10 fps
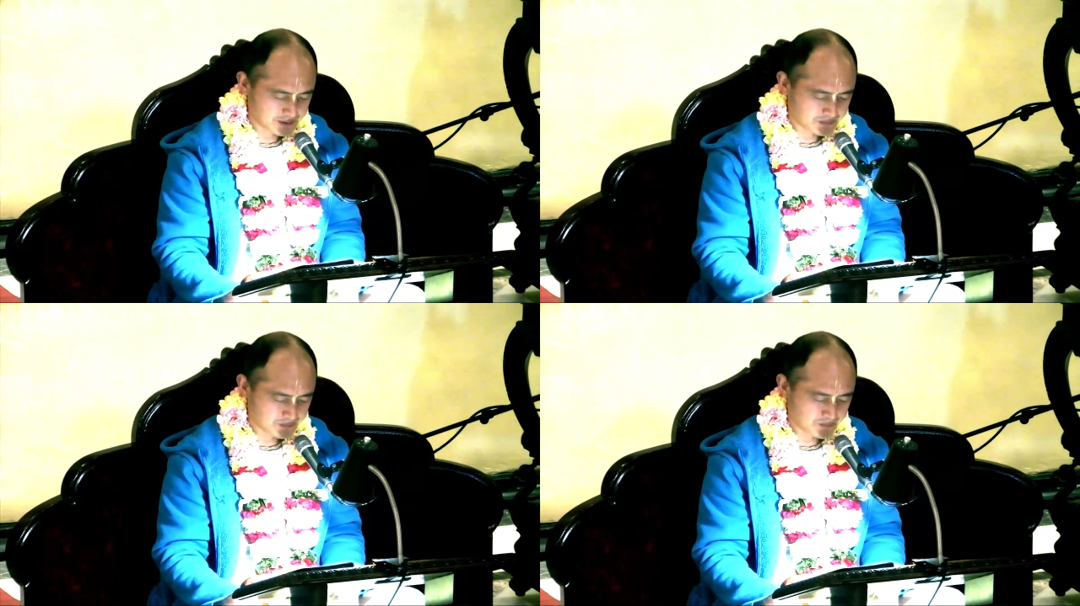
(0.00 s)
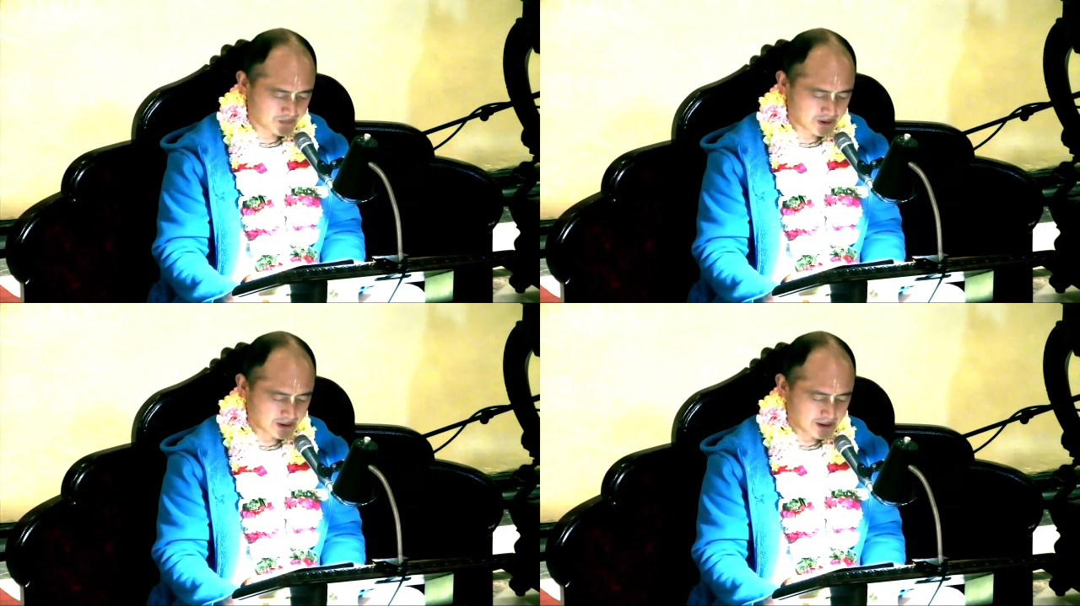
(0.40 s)

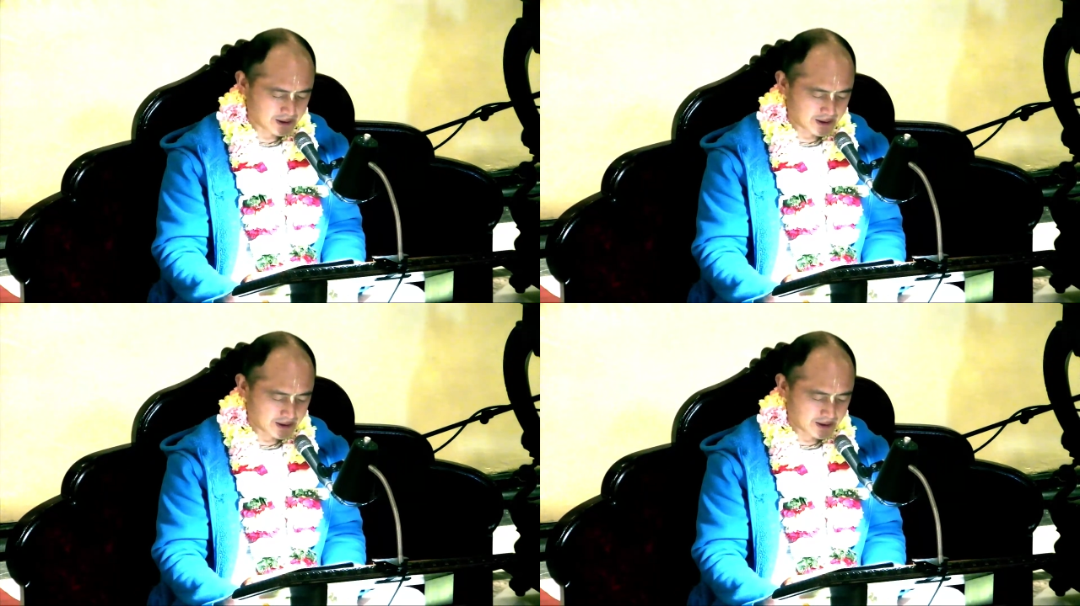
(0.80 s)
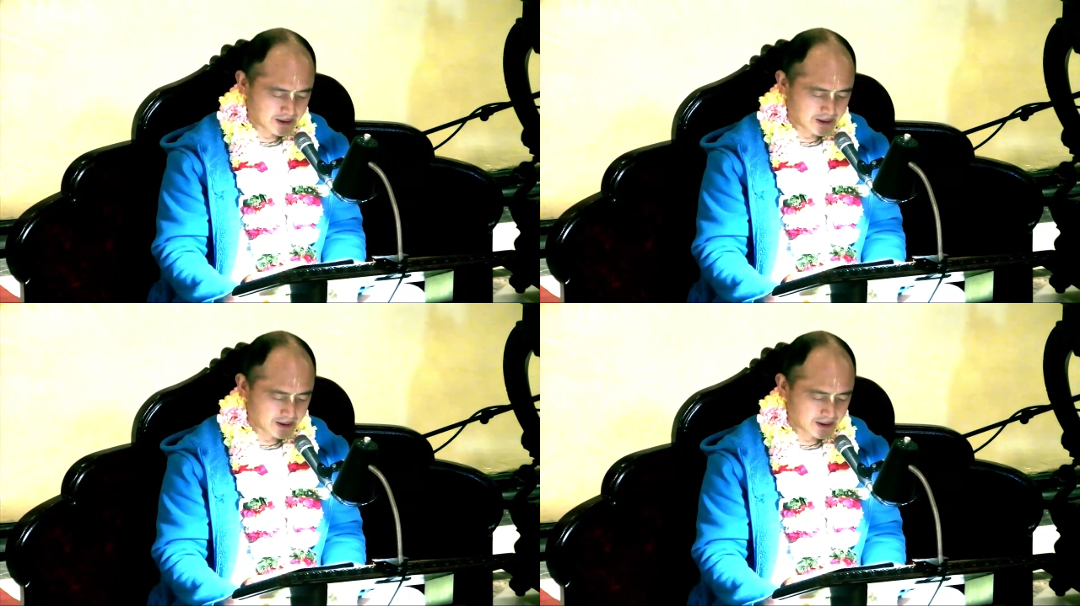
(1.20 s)

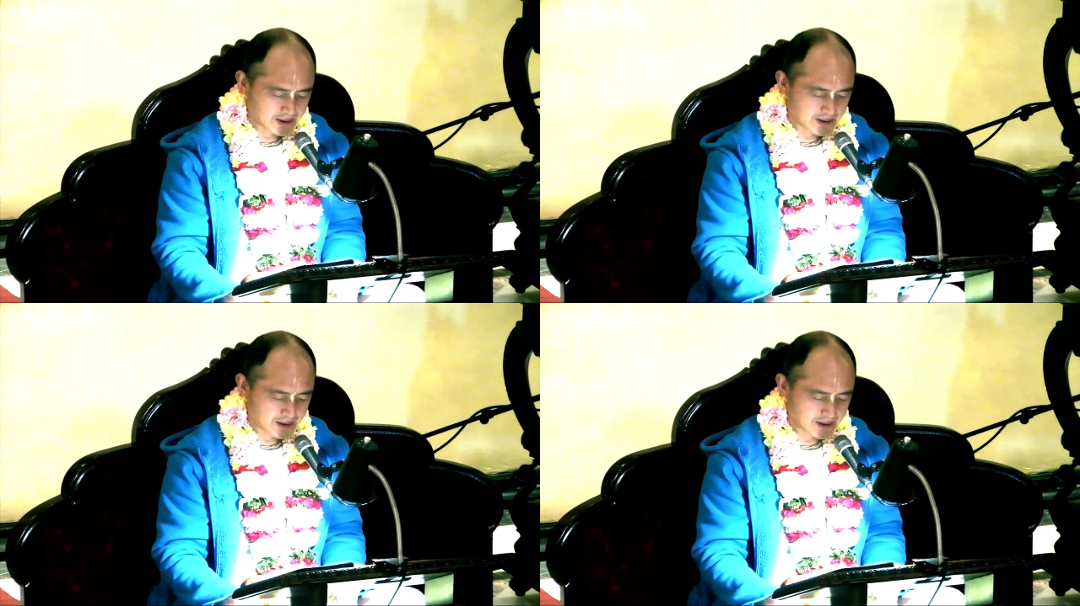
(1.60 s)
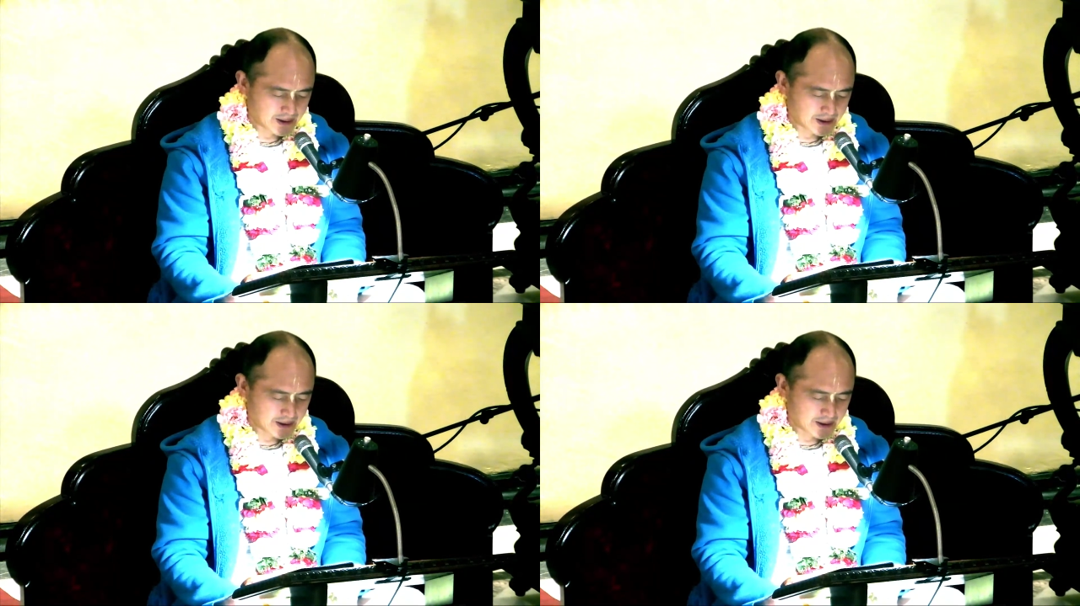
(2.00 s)

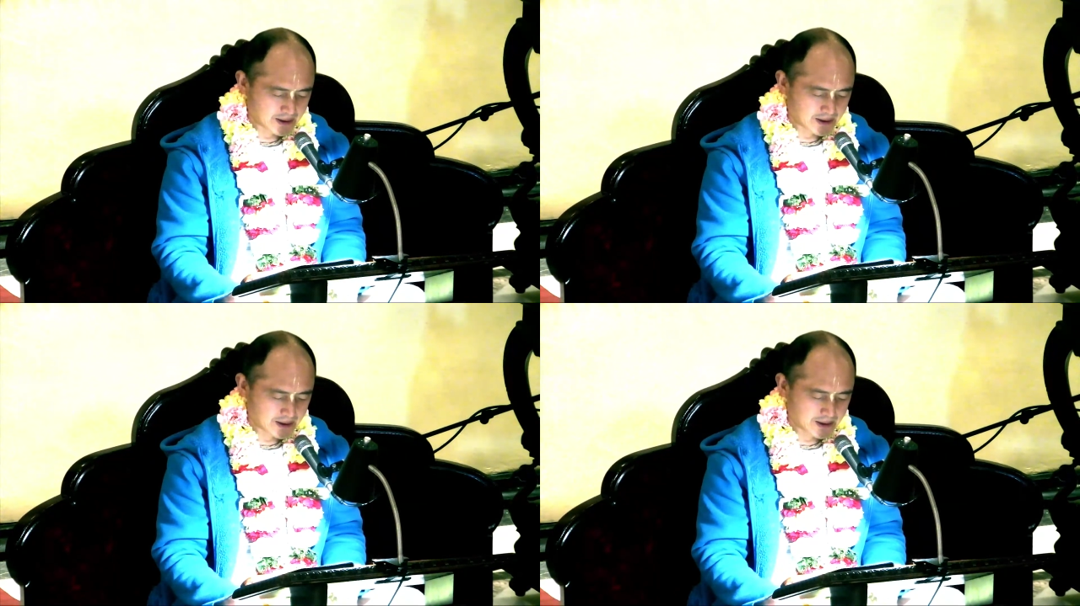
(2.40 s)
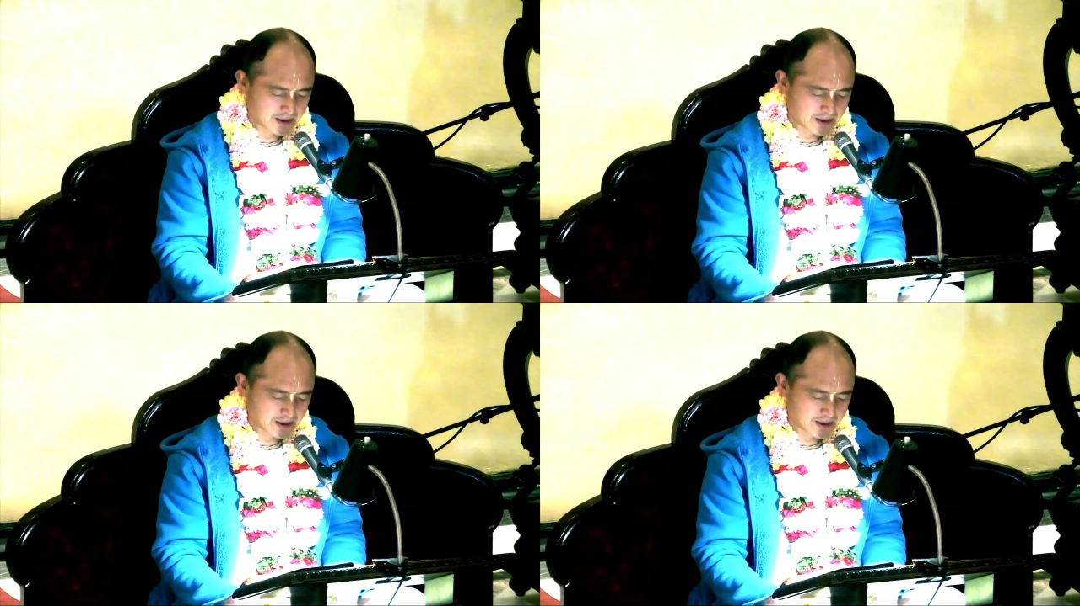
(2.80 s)

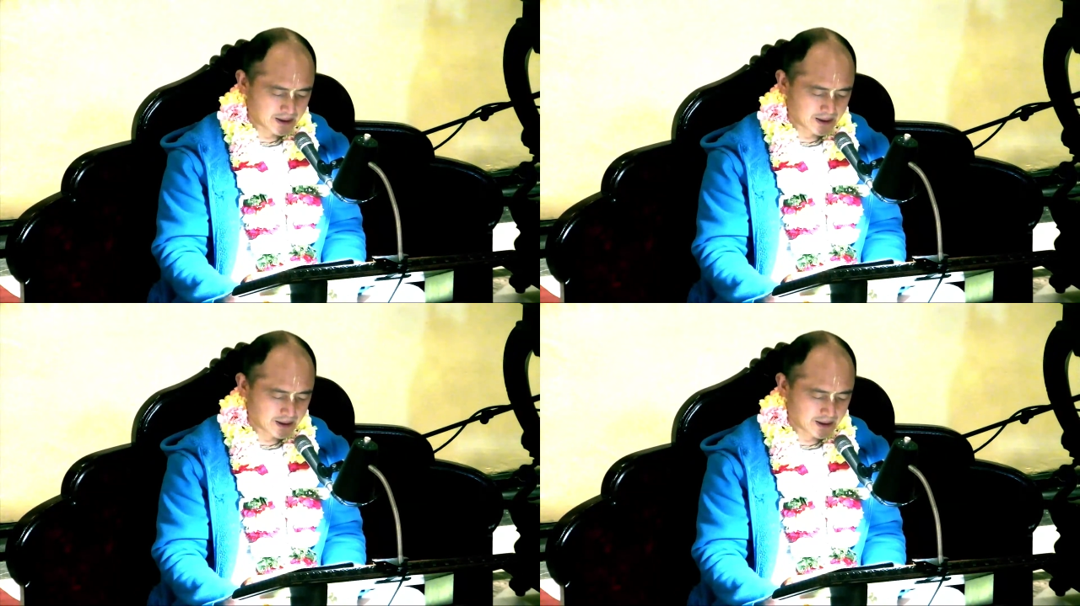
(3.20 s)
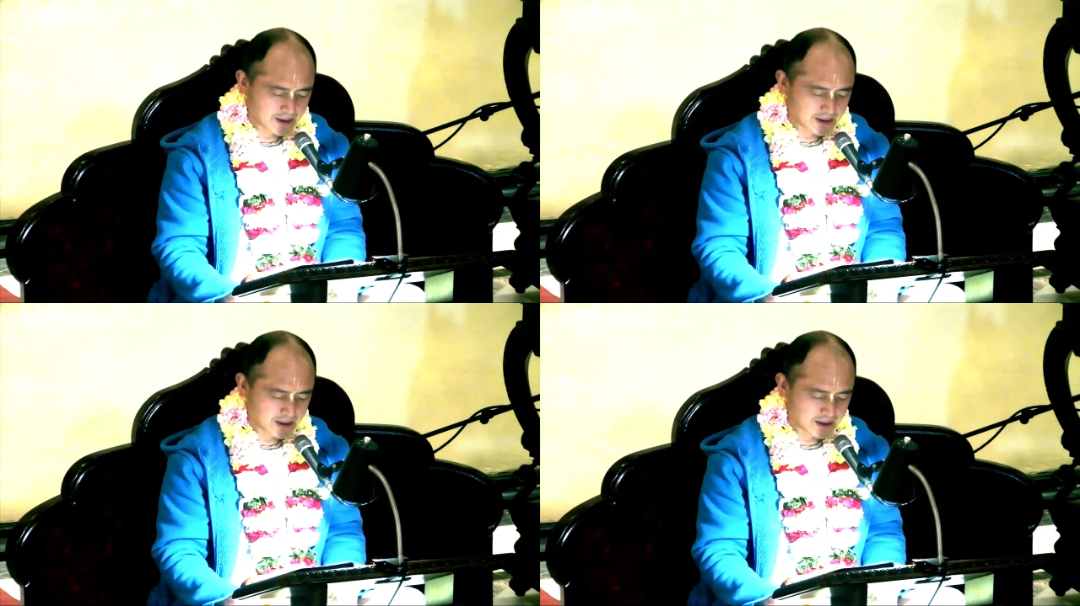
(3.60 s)

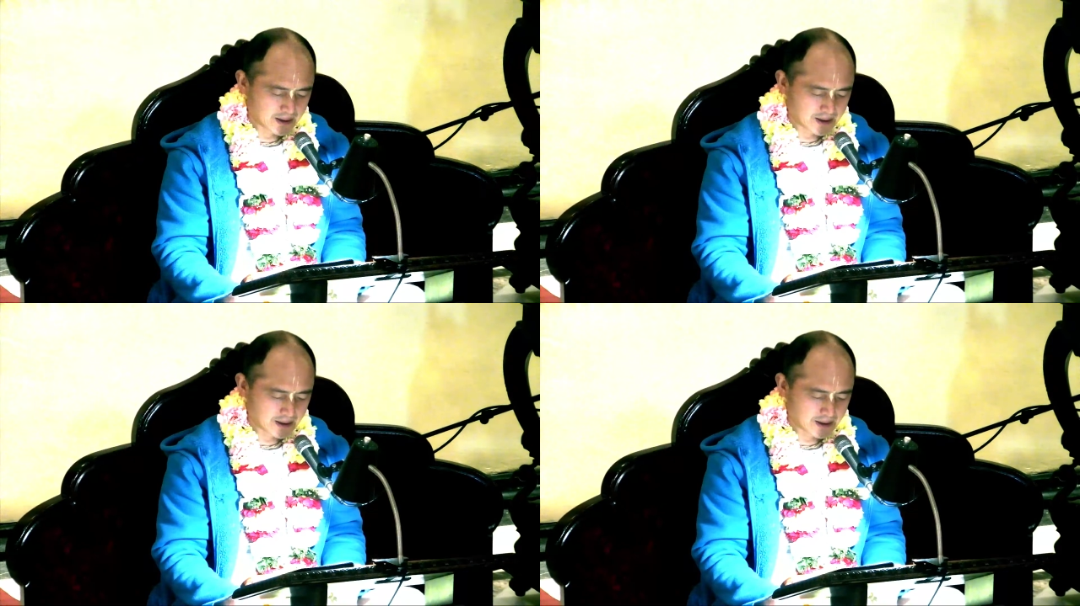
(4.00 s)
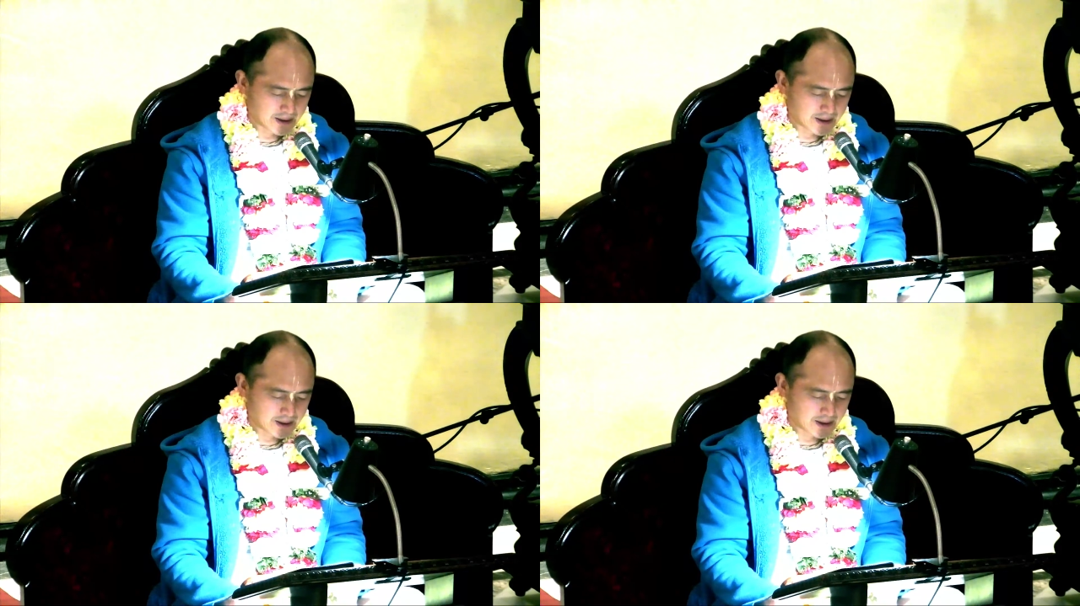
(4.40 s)

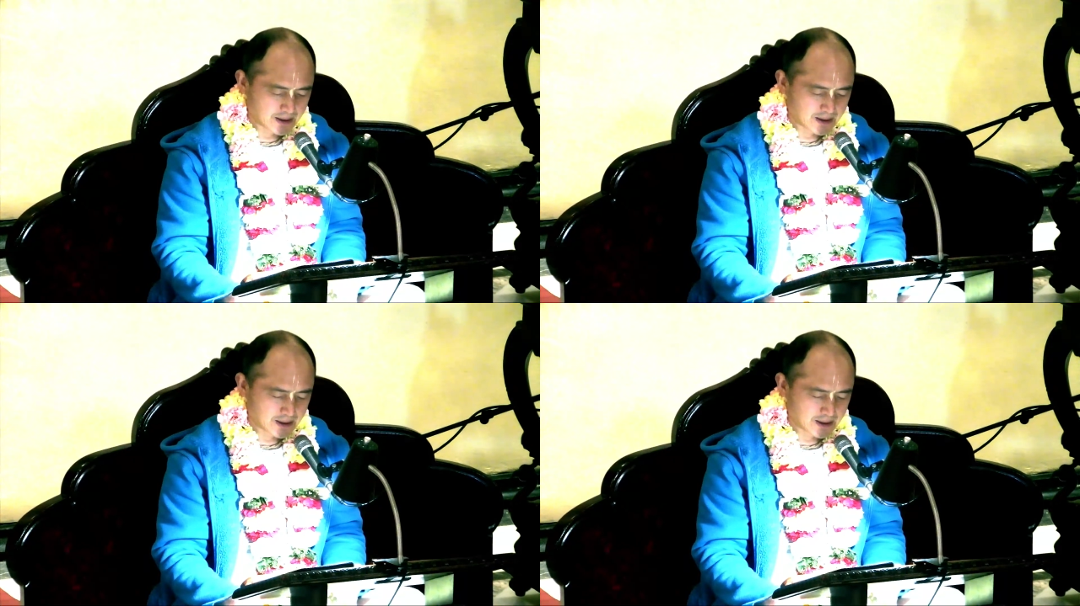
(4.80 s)
(no one is talking)